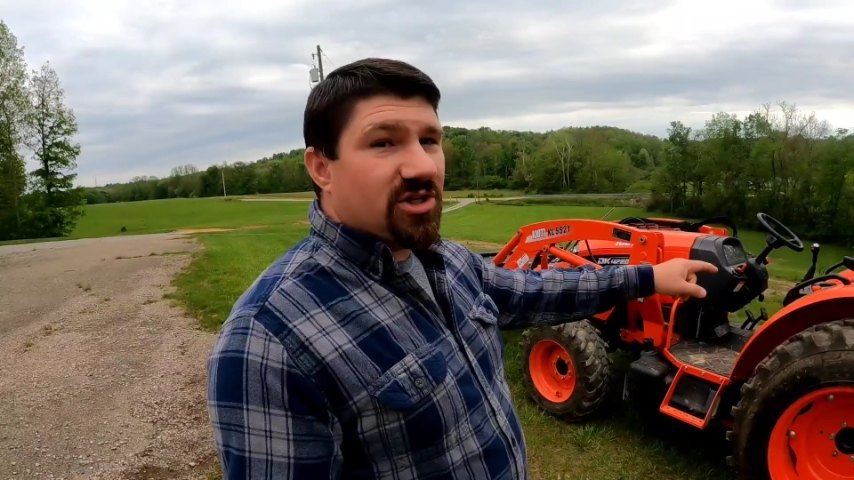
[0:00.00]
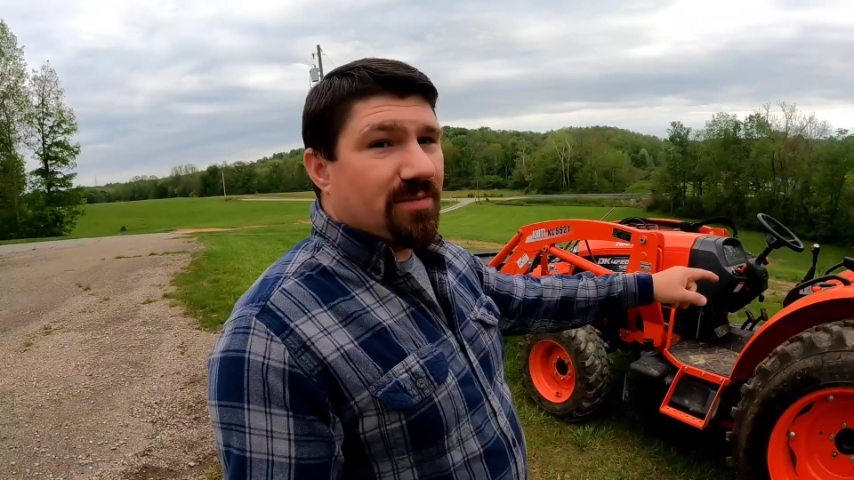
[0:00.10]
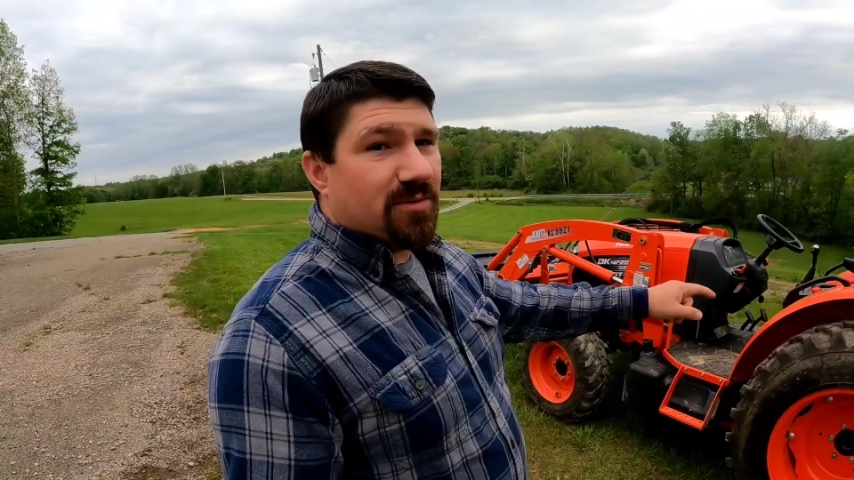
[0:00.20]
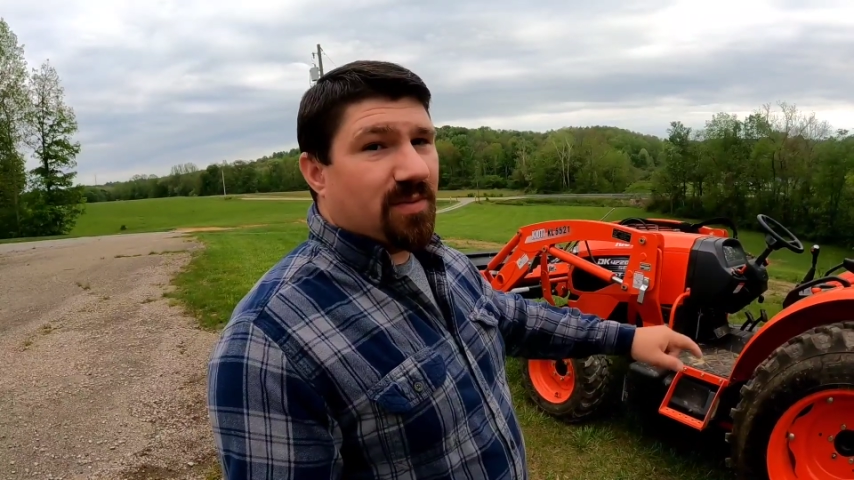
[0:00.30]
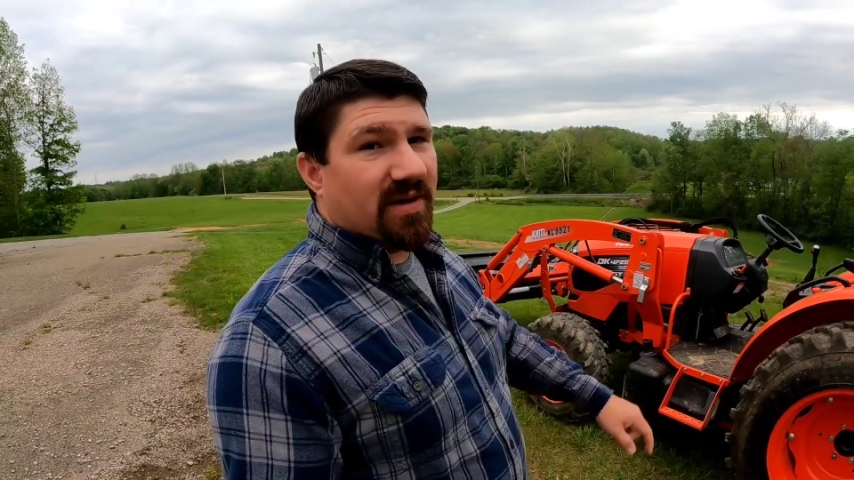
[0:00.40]

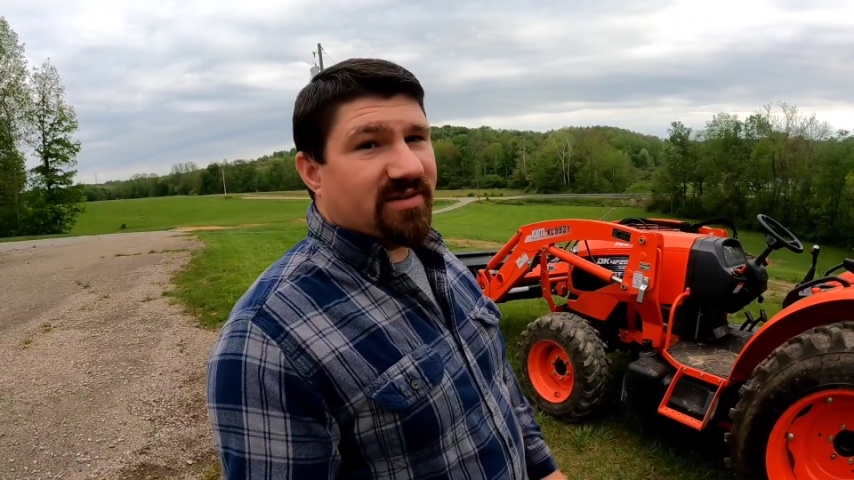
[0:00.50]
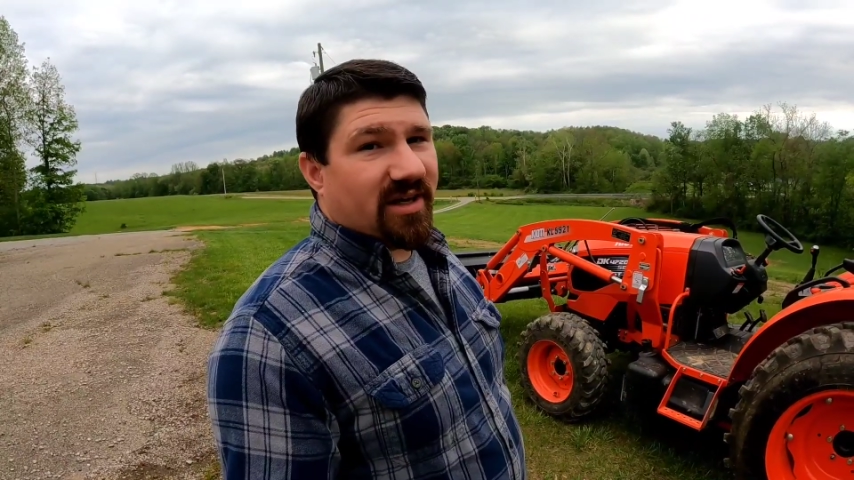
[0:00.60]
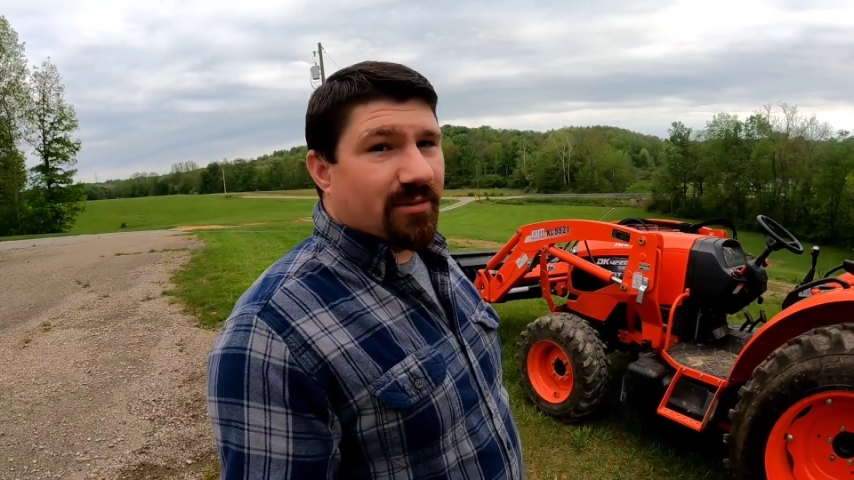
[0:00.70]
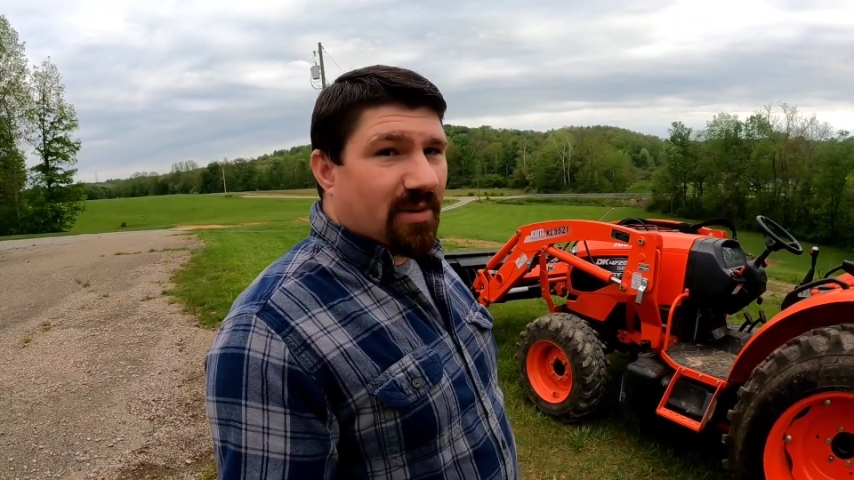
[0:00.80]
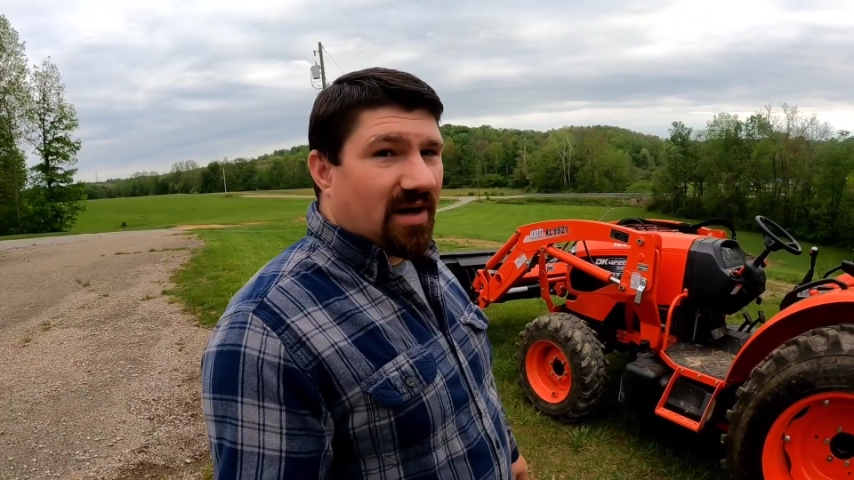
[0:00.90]
cheapest place
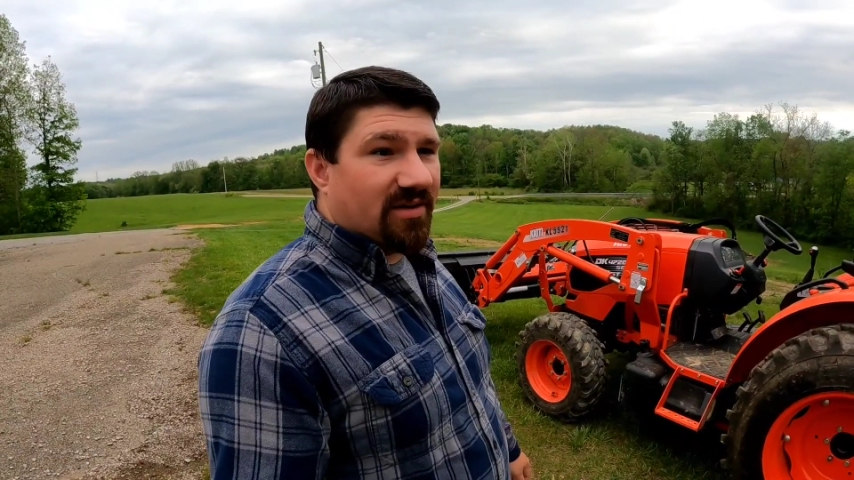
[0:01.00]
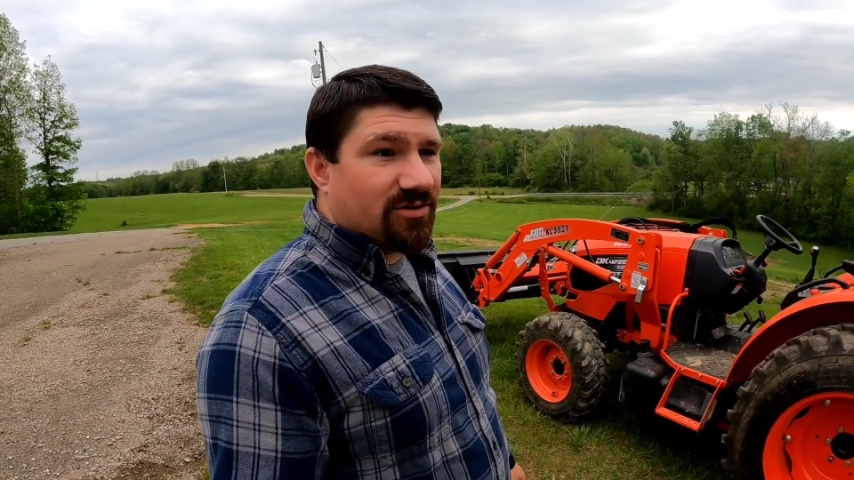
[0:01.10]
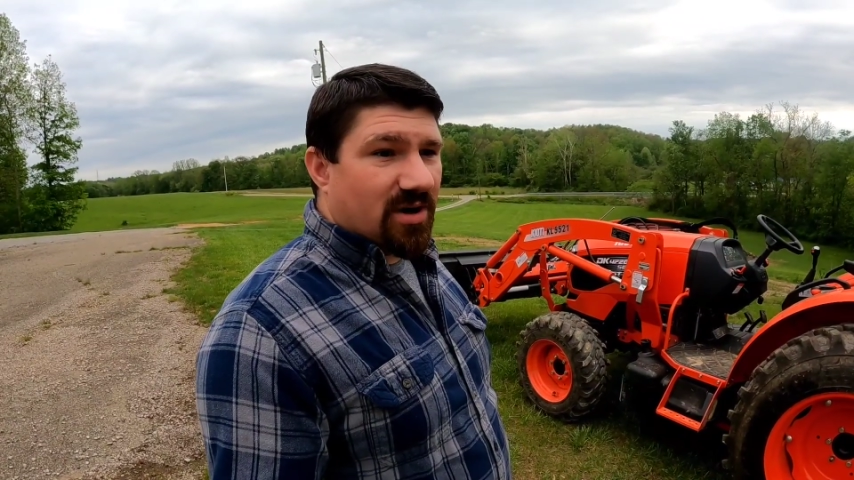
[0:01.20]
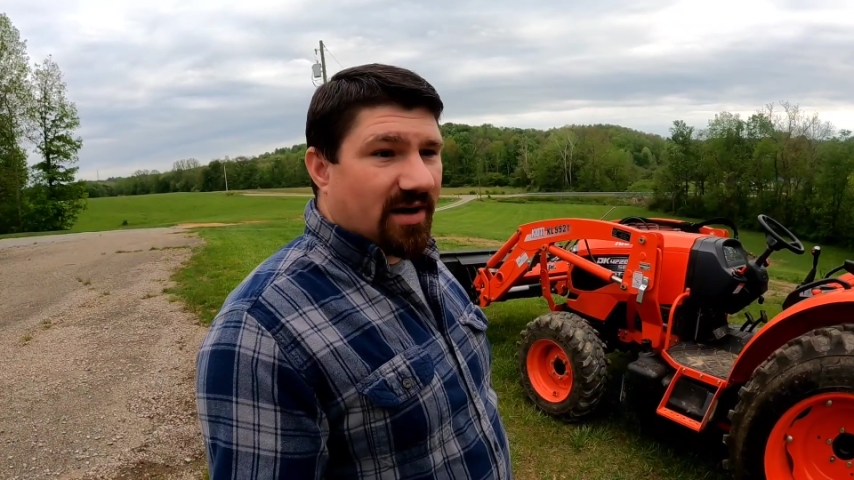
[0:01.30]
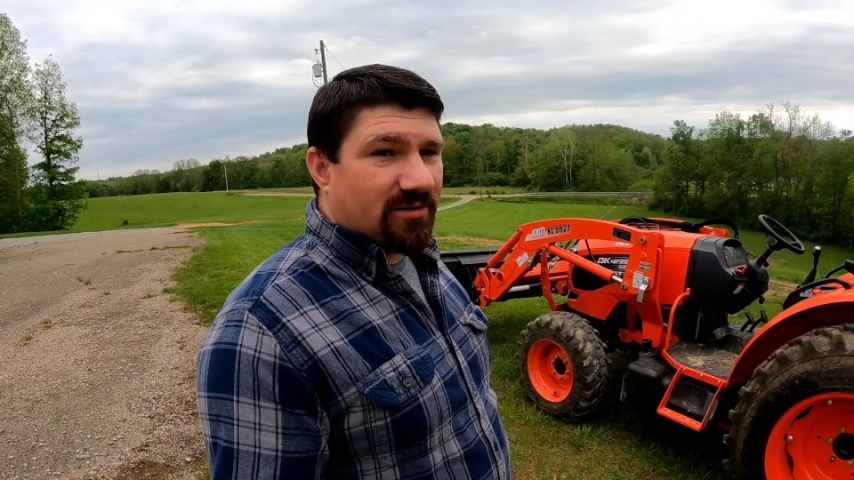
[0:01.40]
I could buy
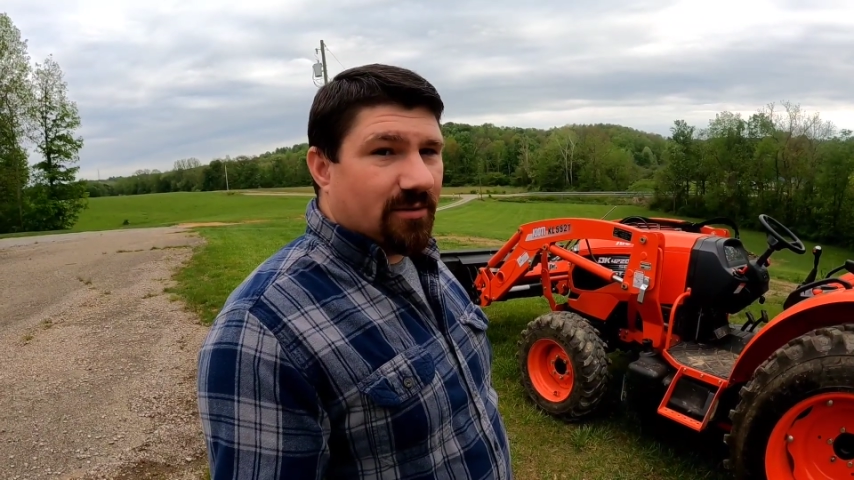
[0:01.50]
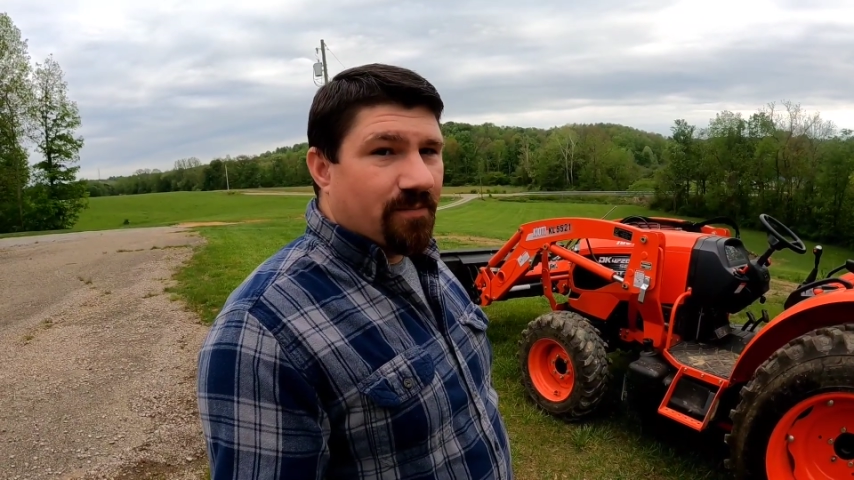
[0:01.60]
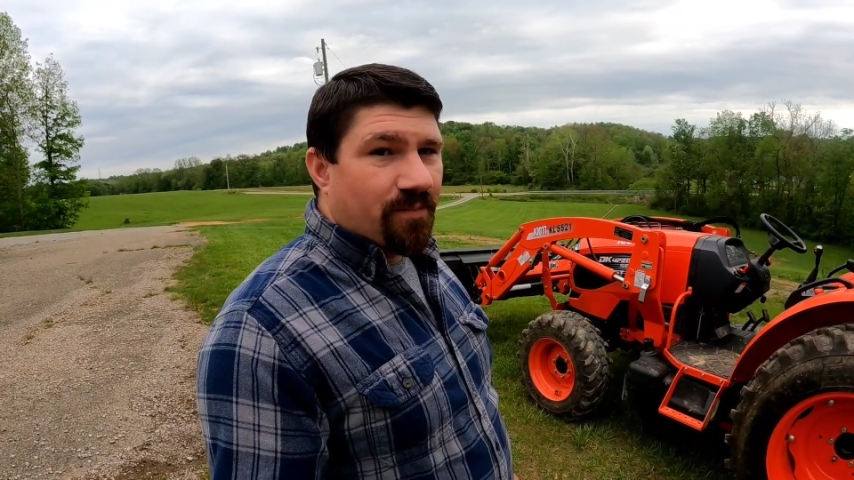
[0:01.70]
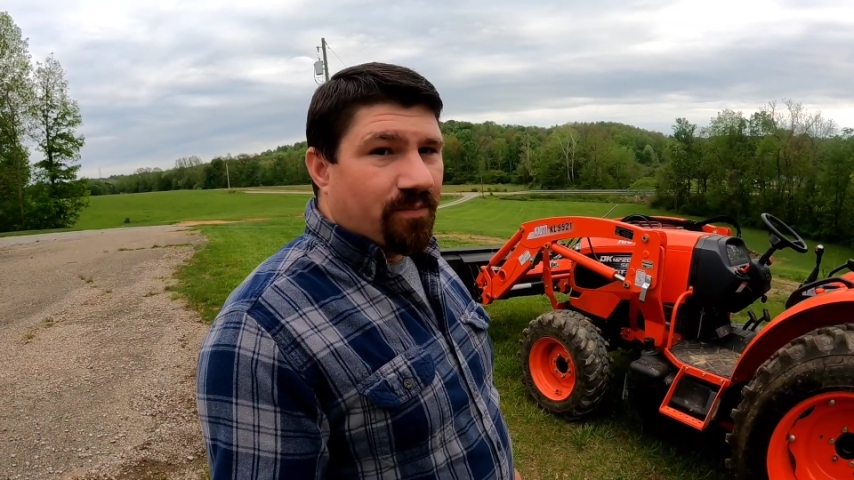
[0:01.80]
this tractor.